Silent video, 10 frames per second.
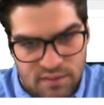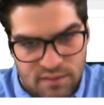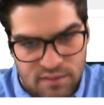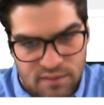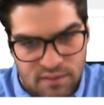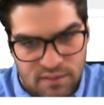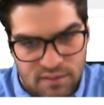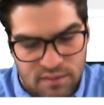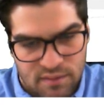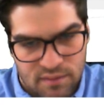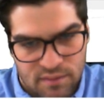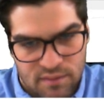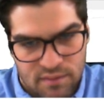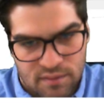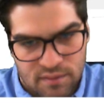
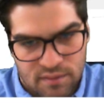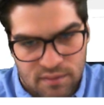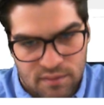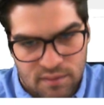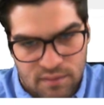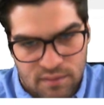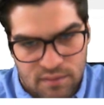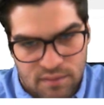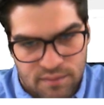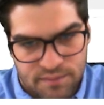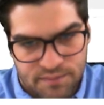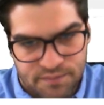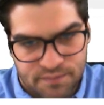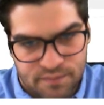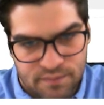
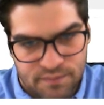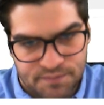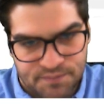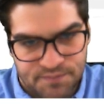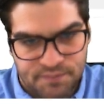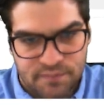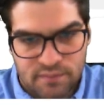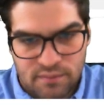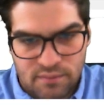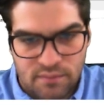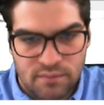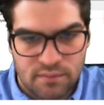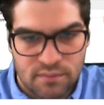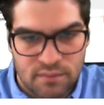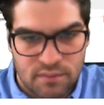
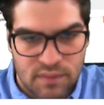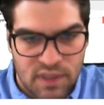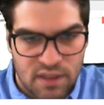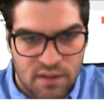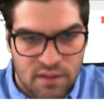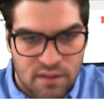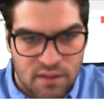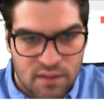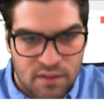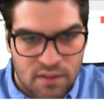Nothing is said.